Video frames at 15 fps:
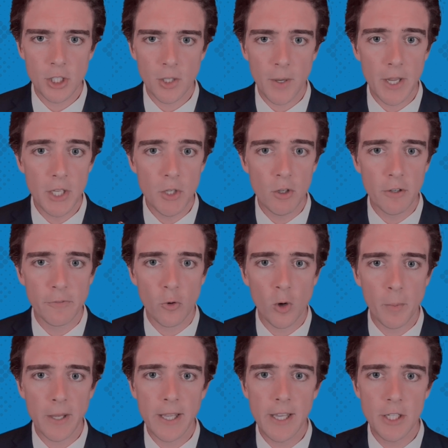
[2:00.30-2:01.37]
a uniform
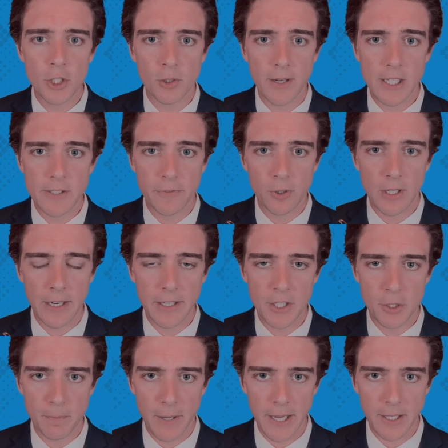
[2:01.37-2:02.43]
heat transfer on
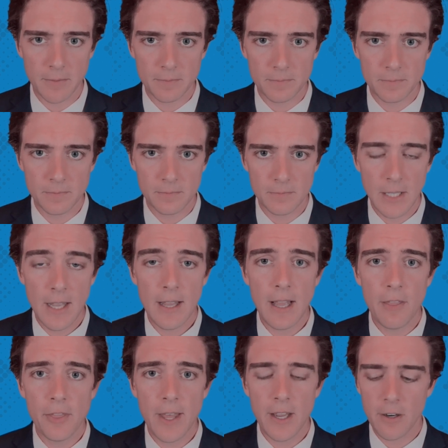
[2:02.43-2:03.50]
each bite.
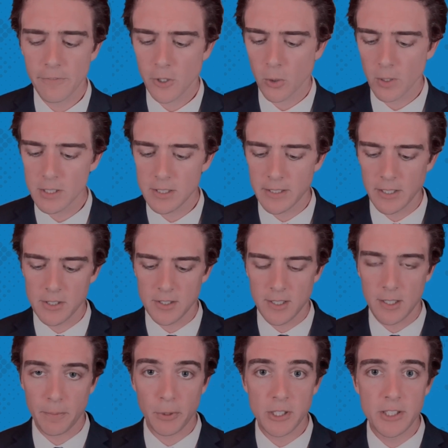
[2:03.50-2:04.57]
And then, of course, there's
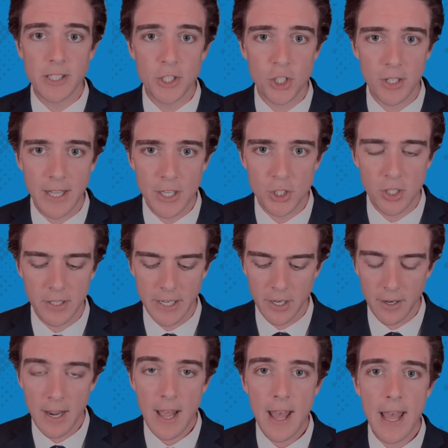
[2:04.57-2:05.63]
the
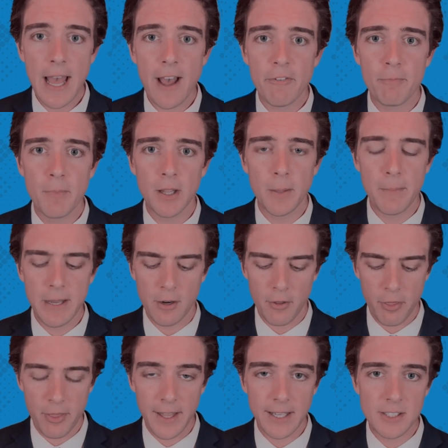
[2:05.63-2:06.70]
precision-engineered, half-millimeter
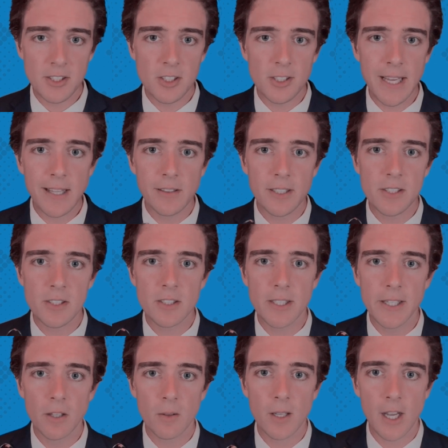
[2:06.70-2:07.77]
thick stainless
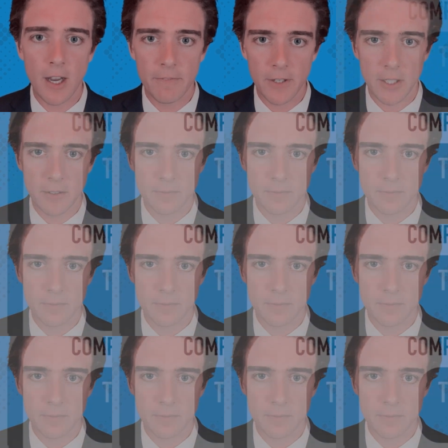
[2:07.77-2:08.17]
steel cover.